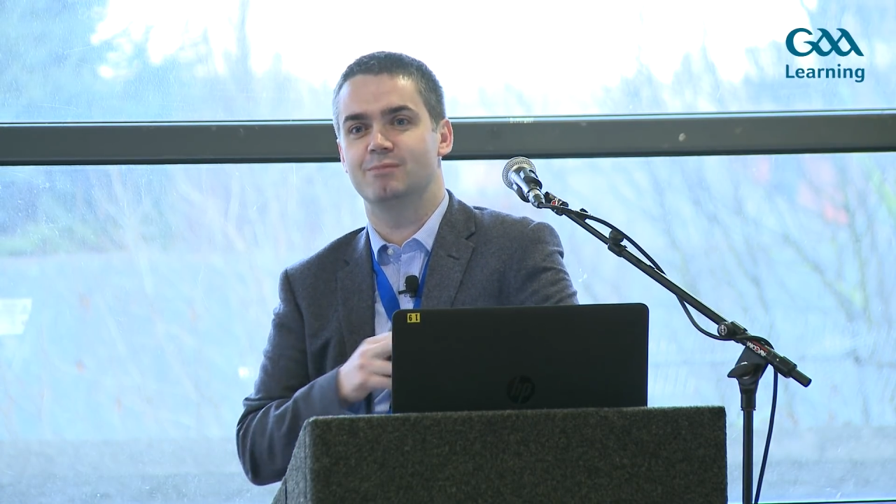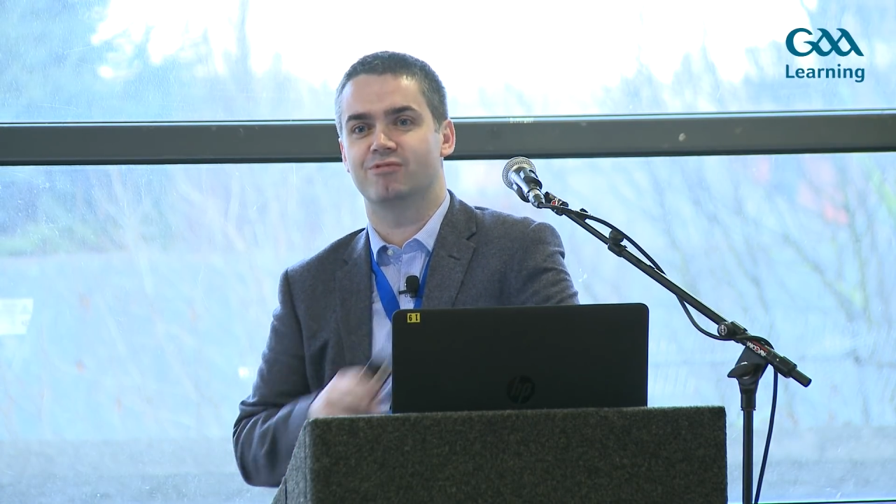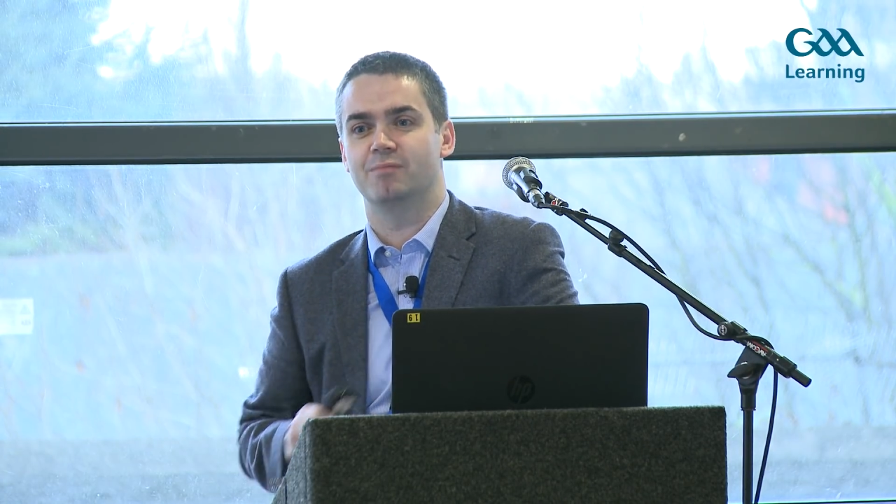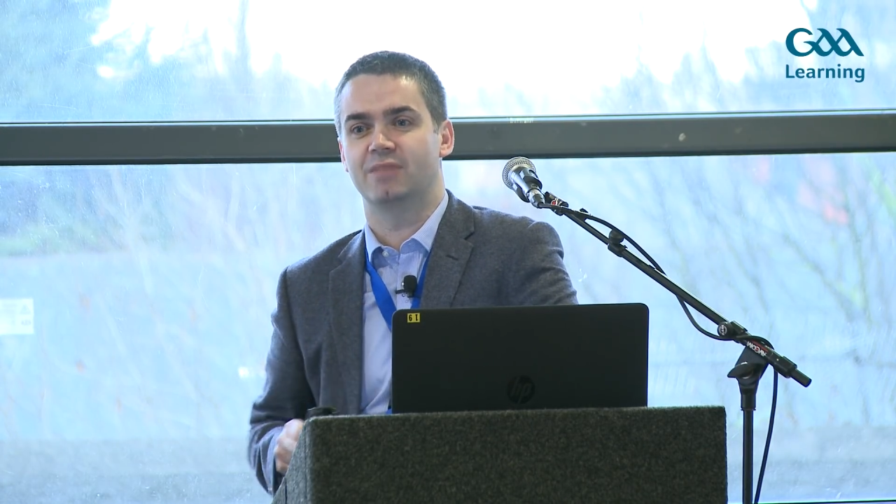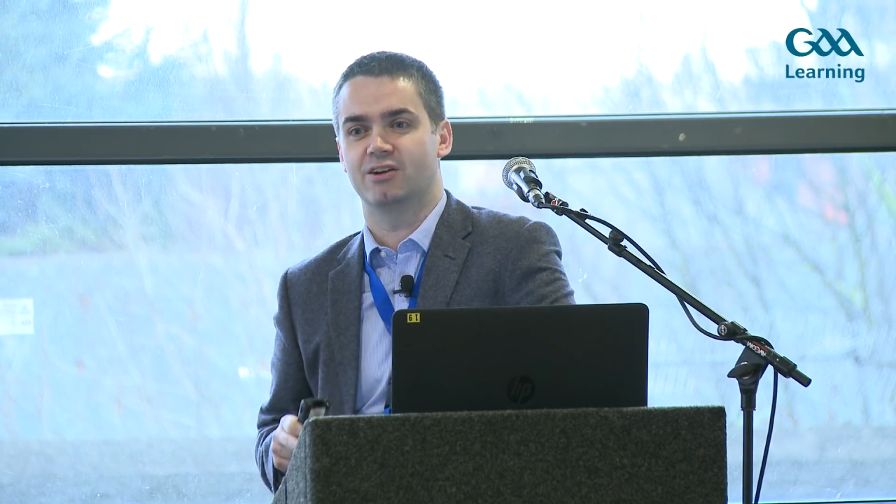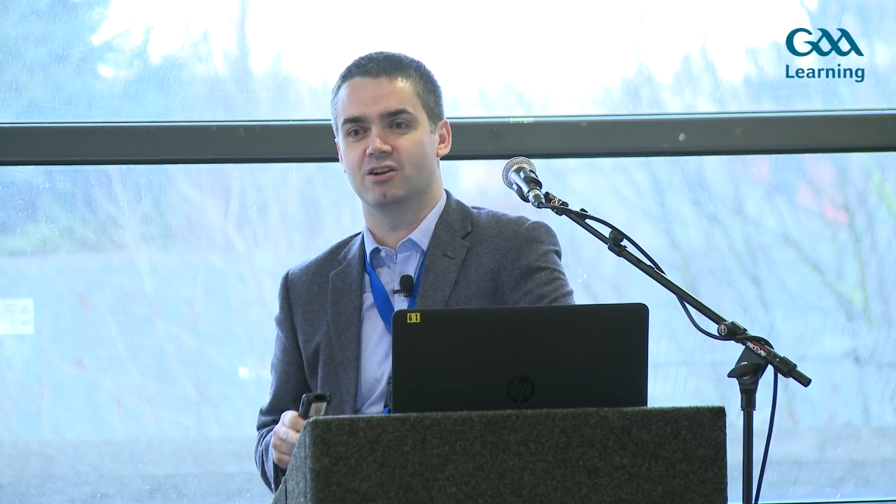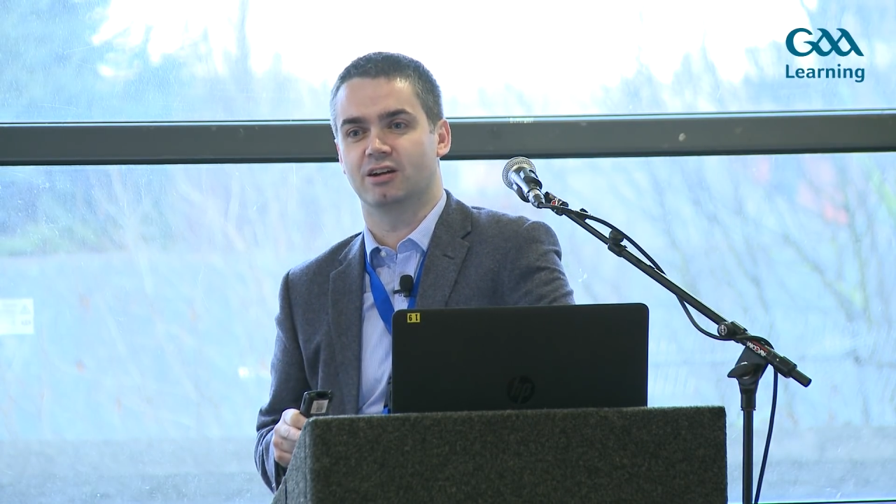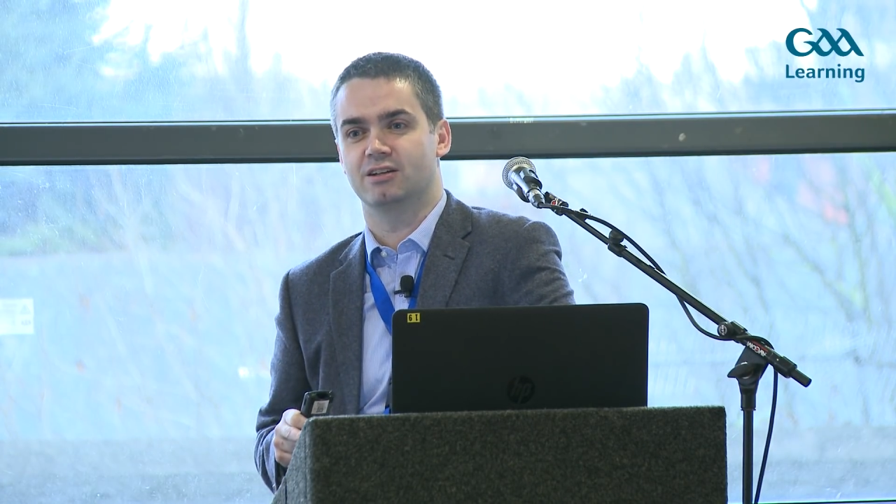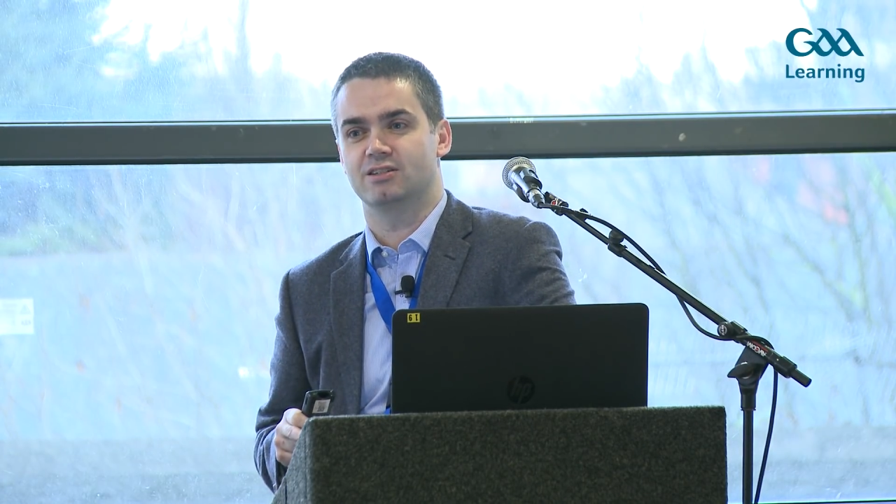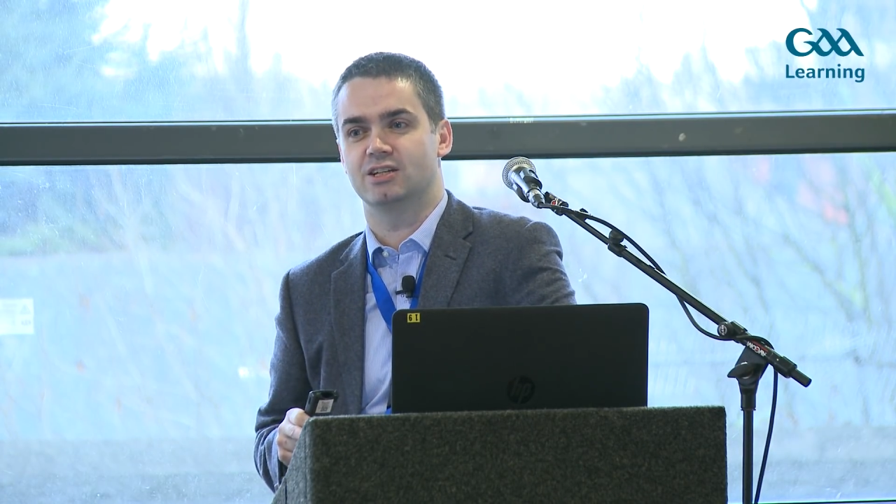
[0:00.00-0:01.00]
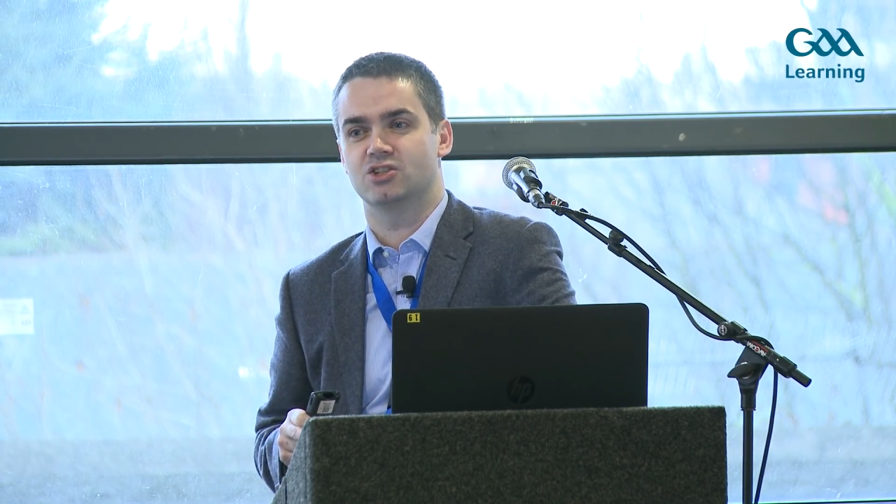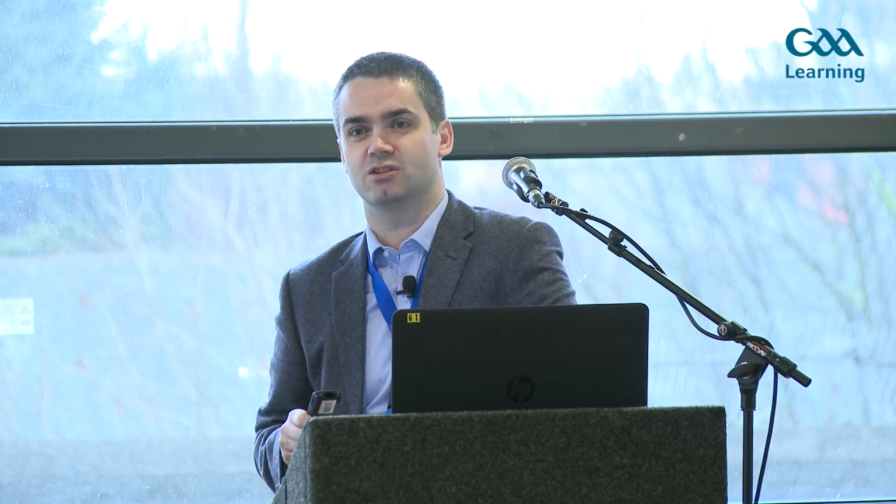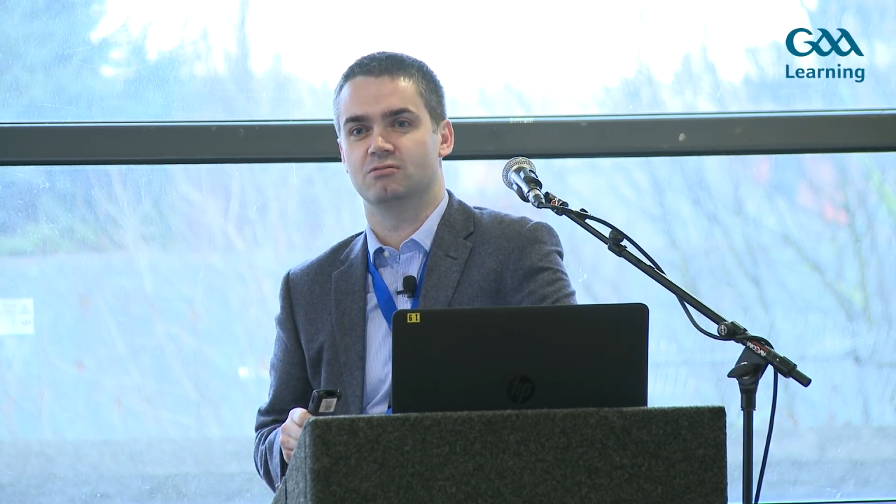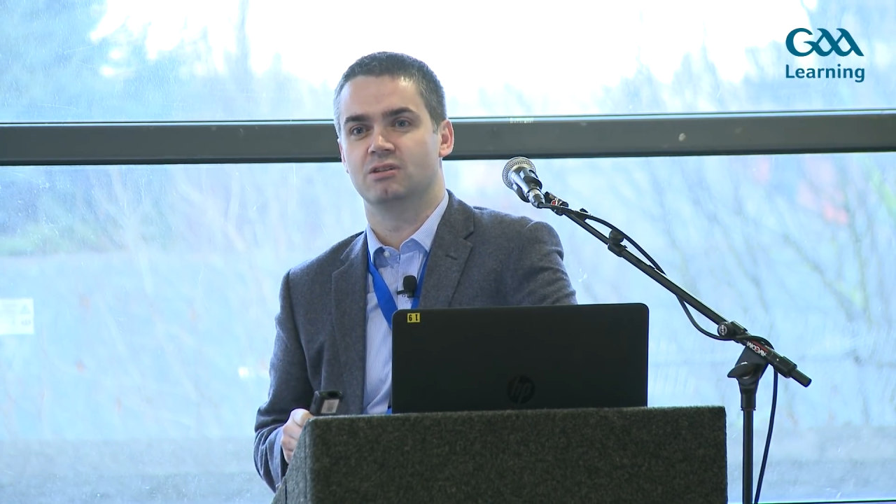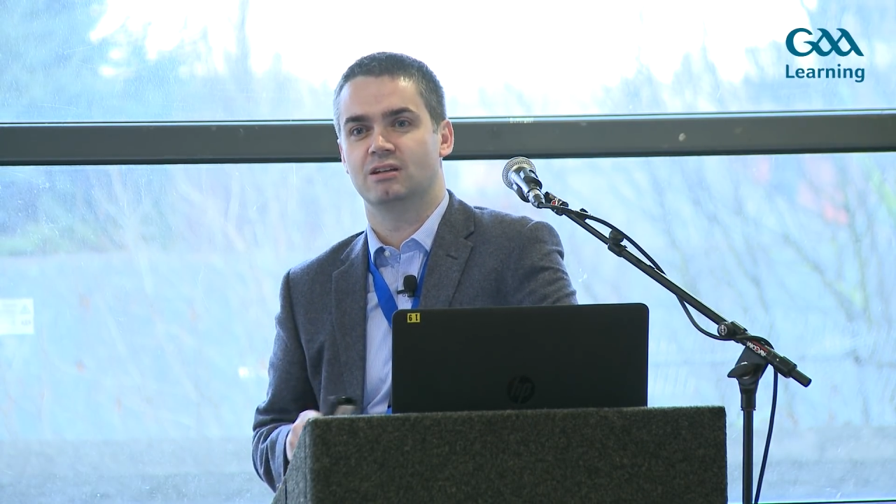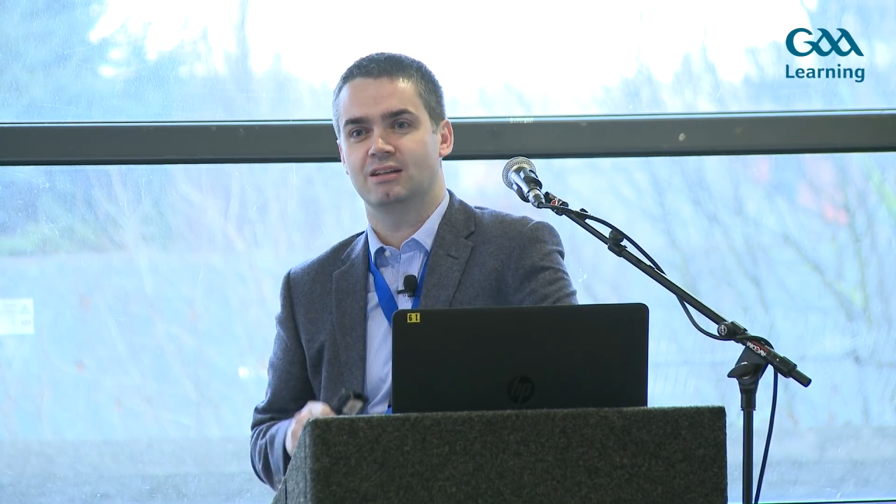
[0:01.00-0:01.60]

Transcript: from that organization,